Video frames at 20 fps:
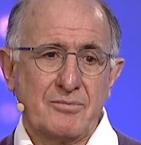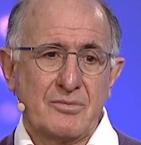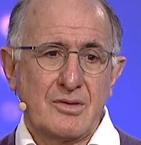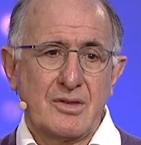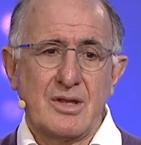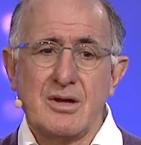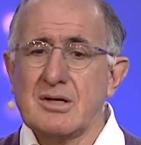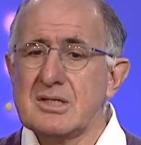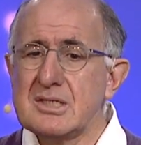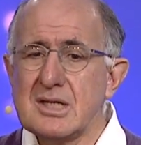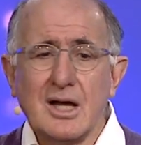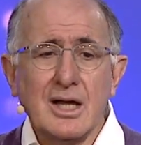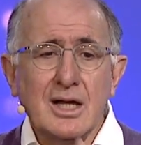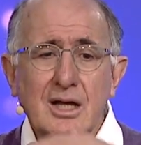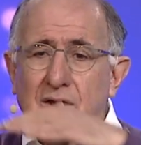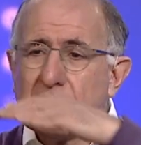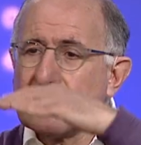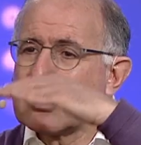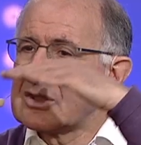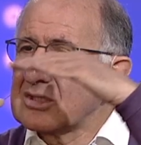There are
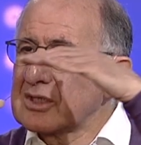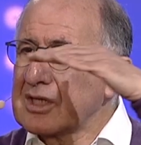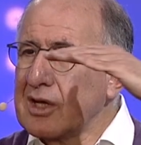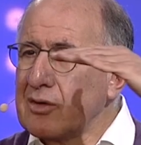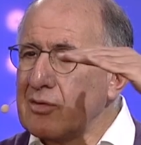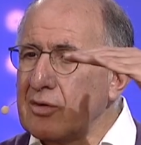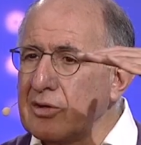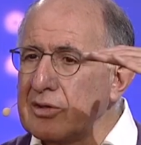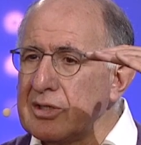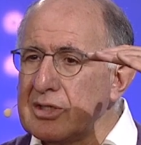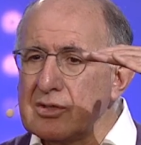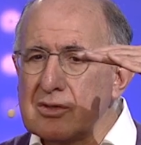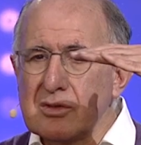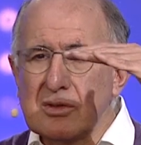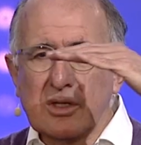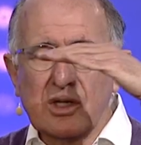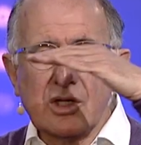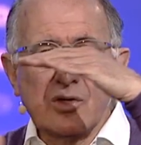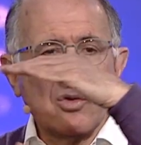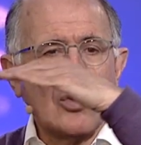dialogues that go on in,
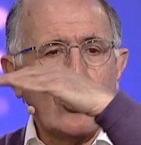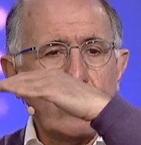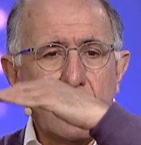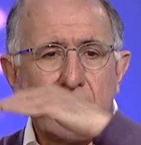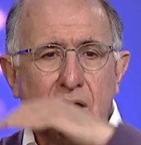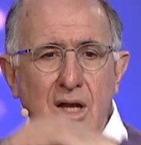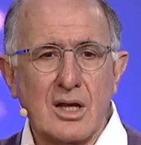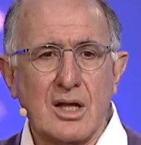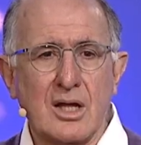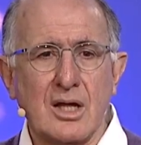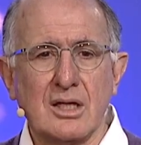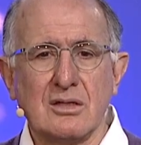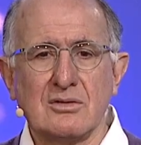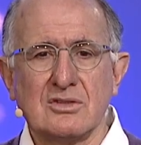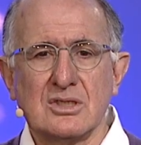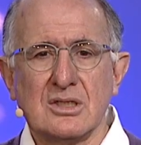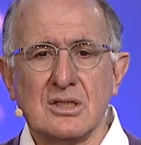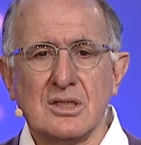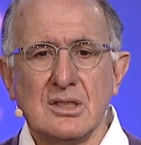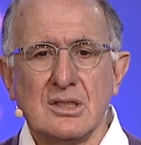in all our lives.